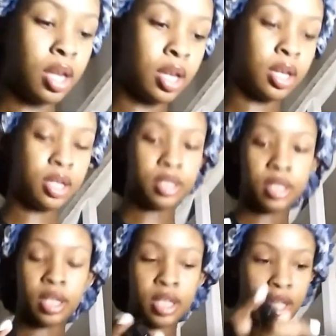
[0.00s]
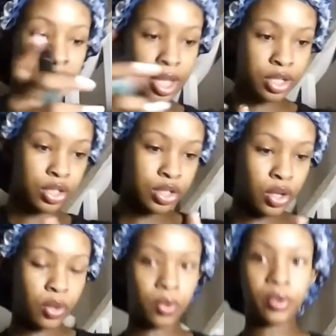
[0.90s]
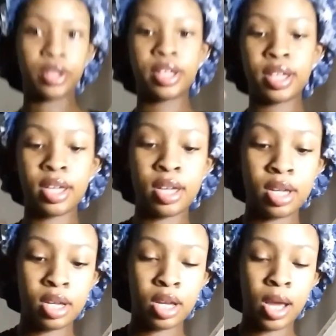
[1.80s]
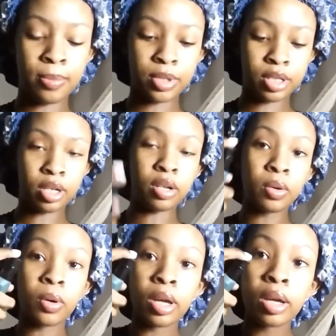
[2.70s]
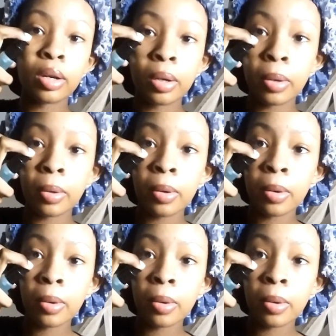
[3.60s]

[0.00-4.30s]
And so I'm just gonna go ahead and